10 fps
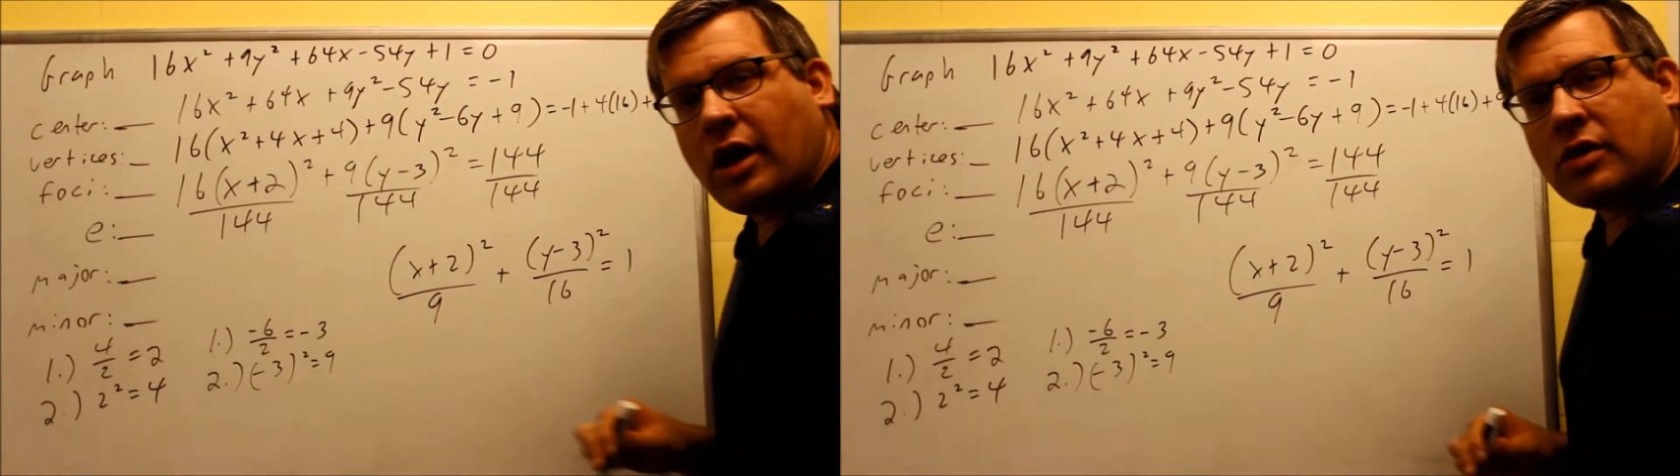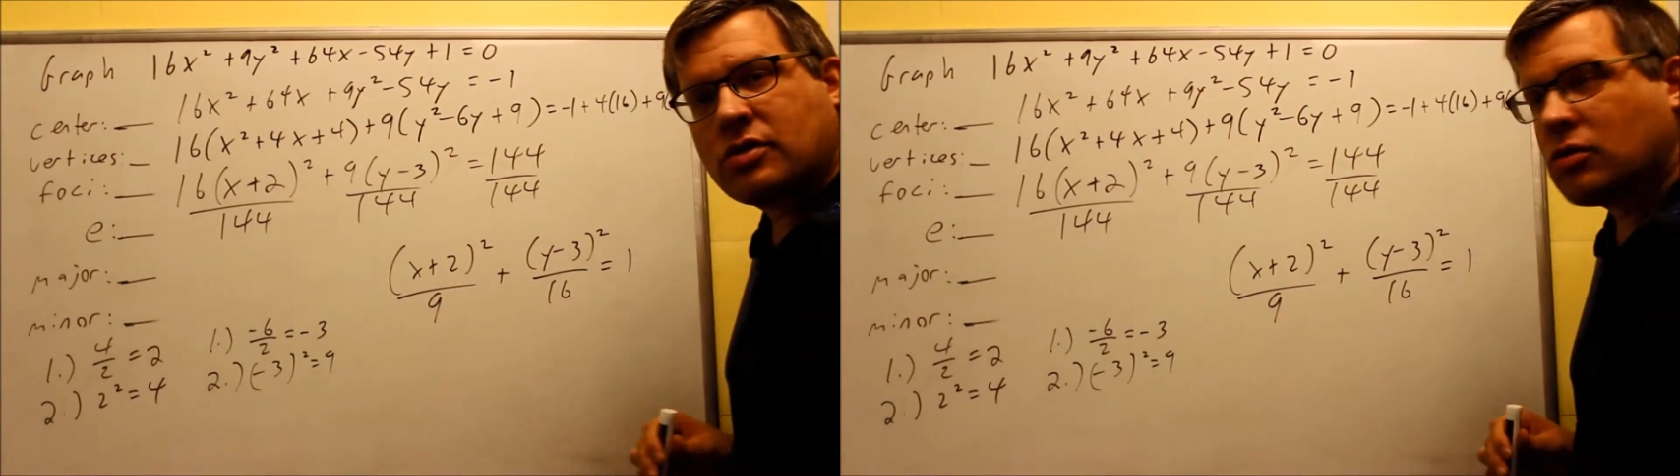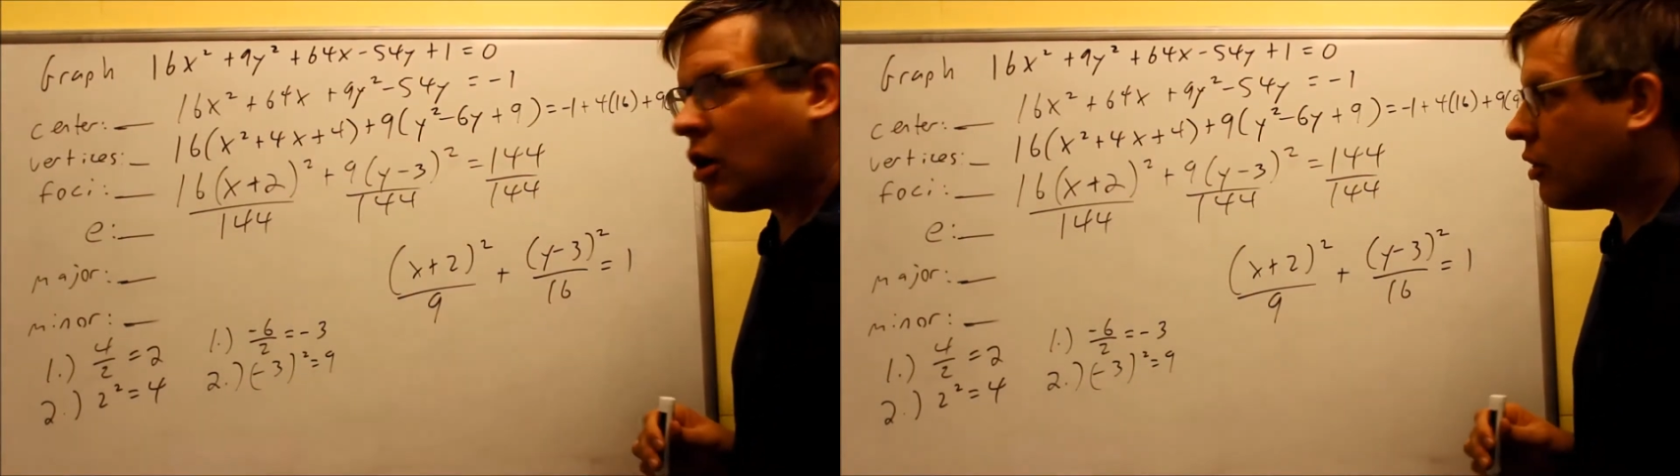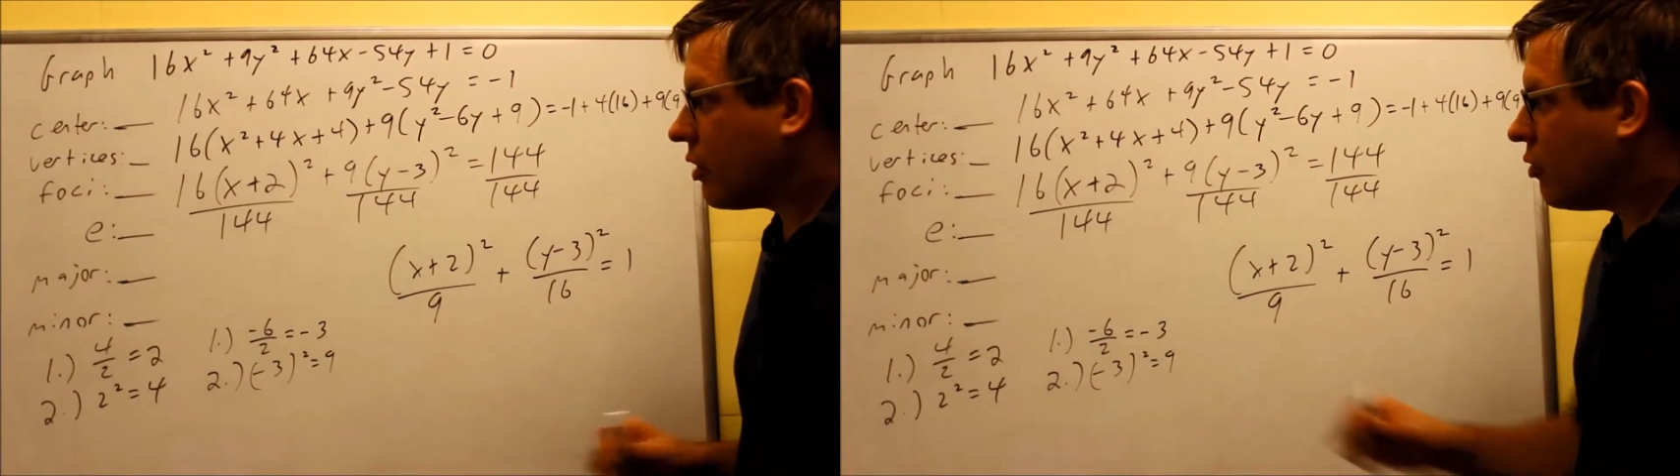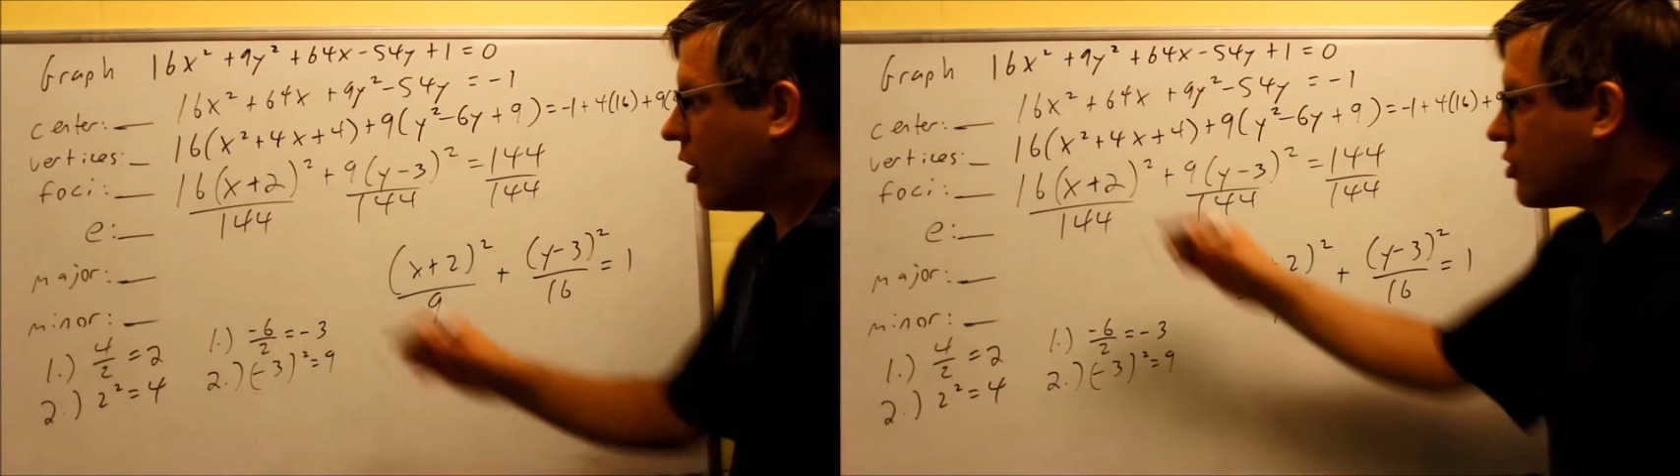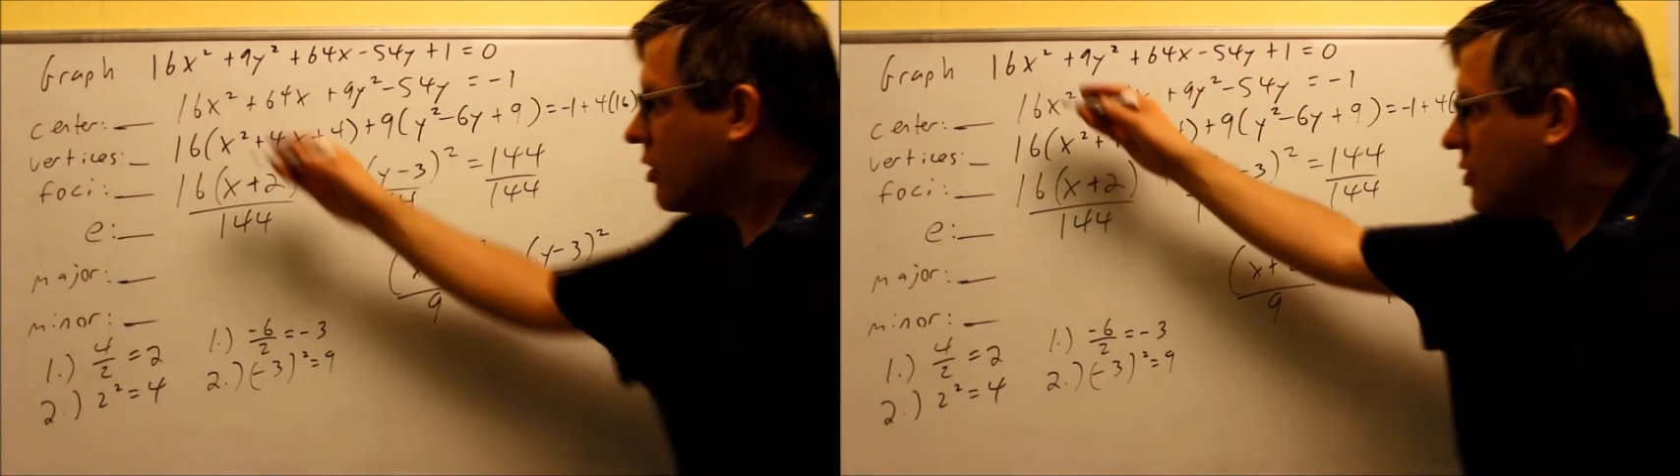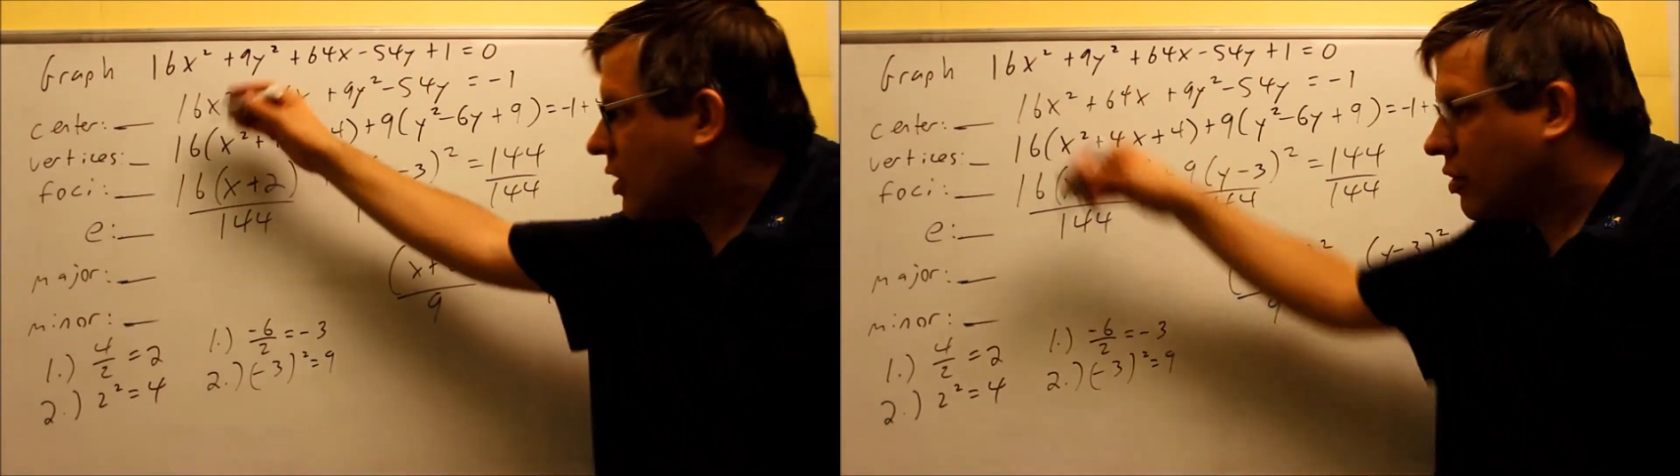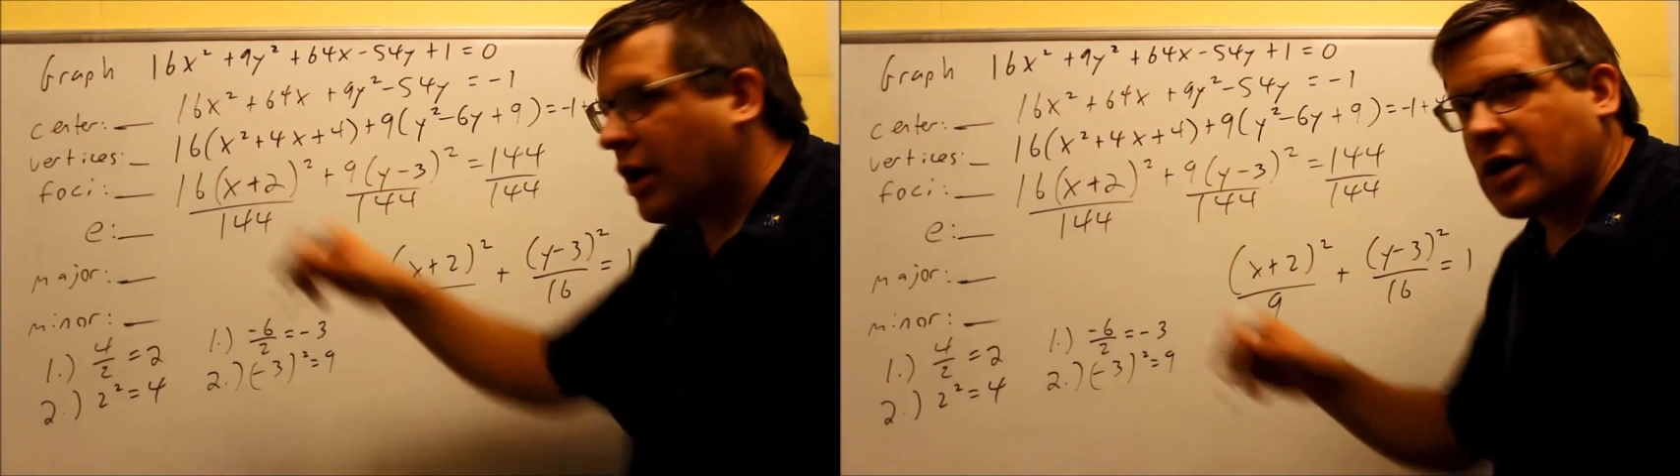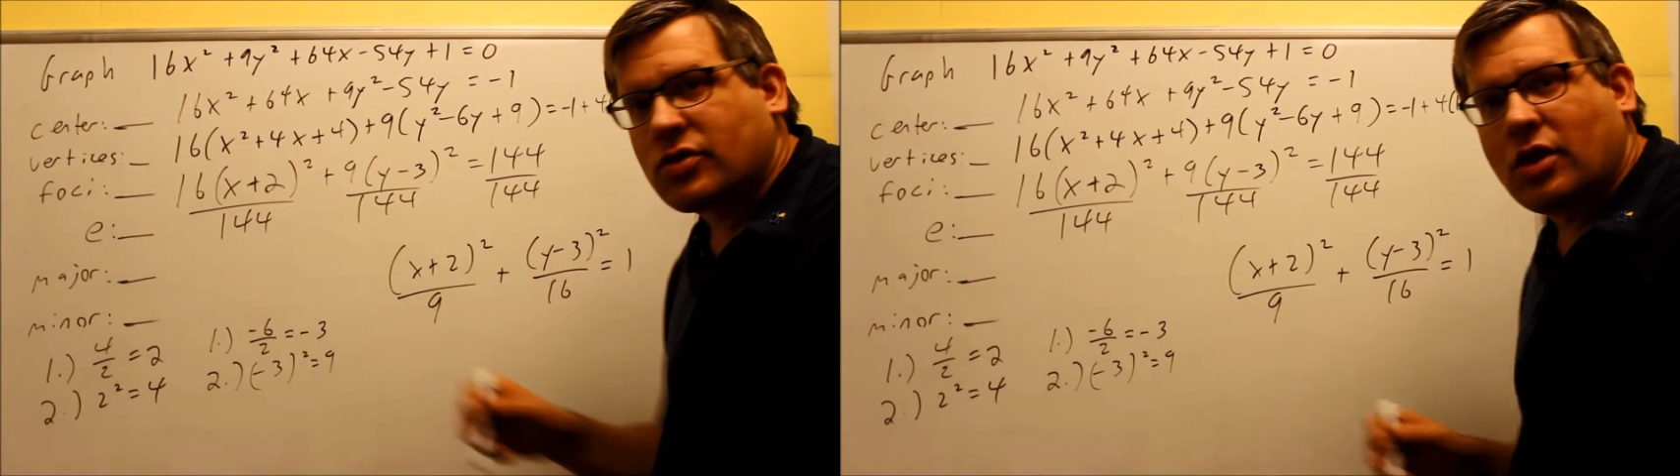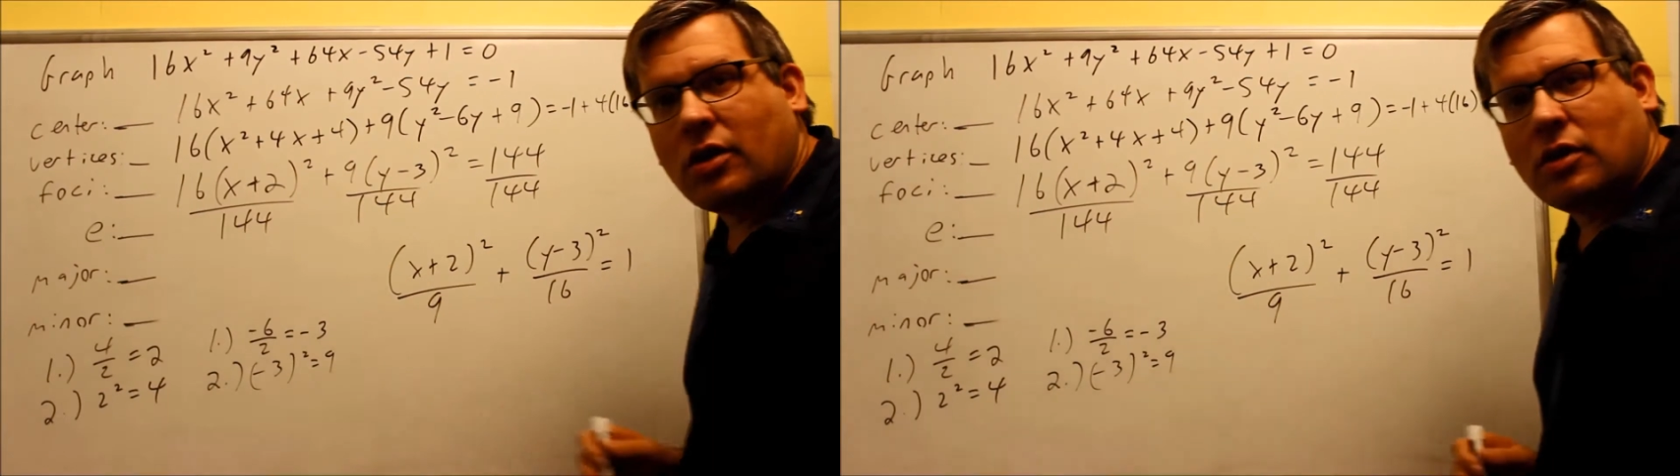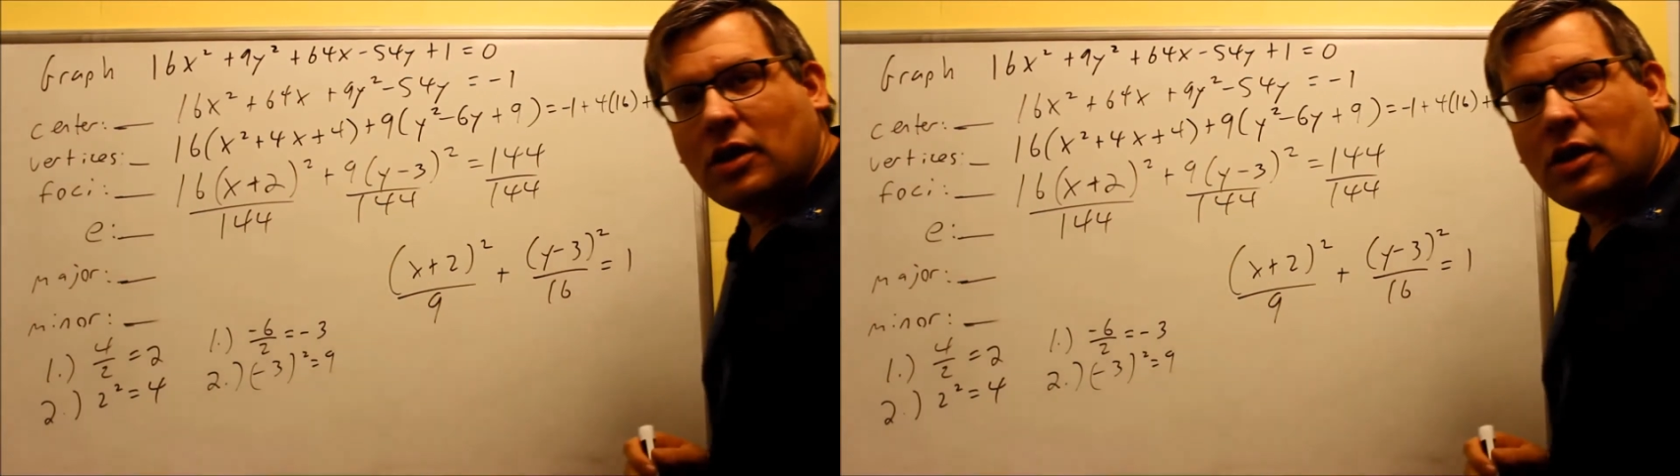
answer all the questions that they're asking.